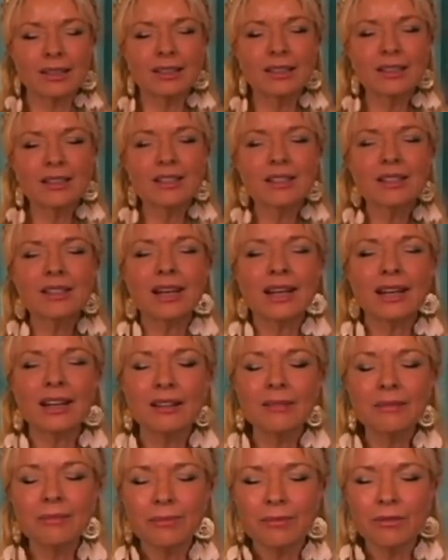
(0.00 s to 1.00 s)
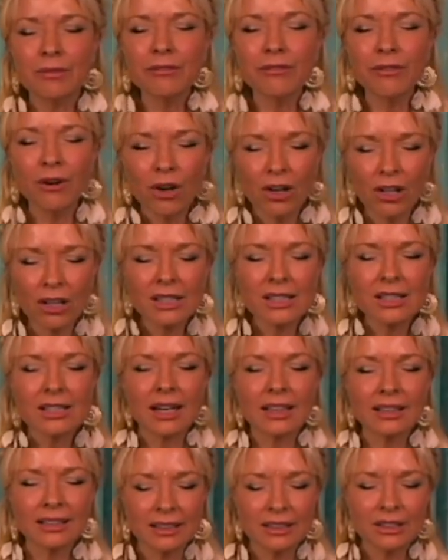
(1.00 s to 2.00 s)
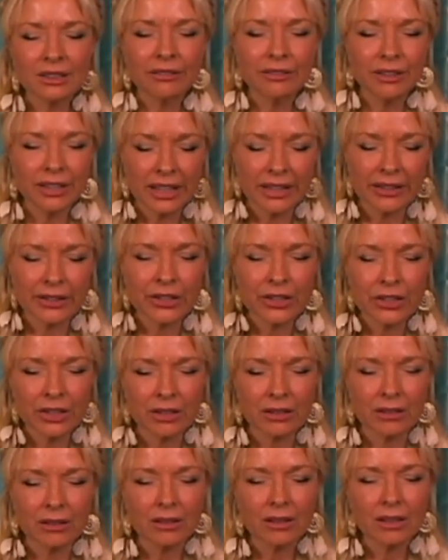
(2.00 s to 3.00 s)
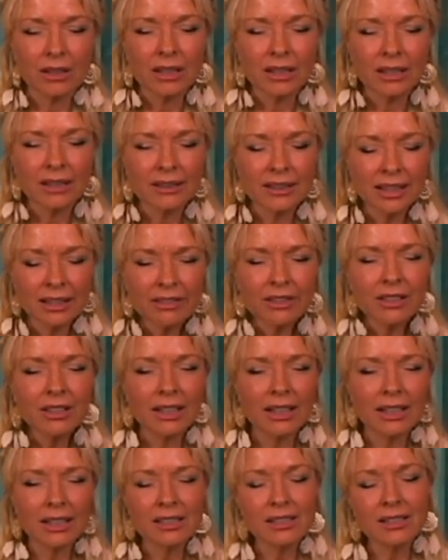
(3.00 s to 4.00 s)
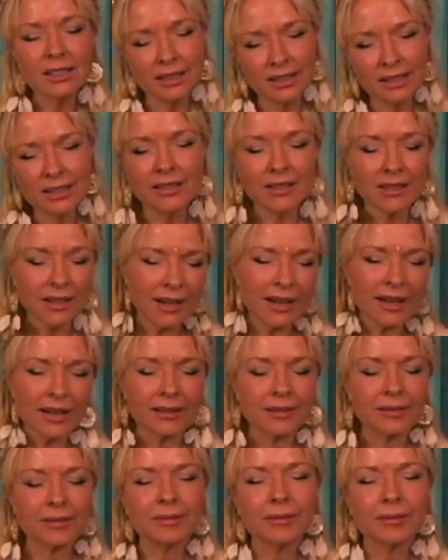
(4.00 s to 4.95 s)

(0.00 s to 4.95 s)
This is a false identification. Nevertheless, it is there.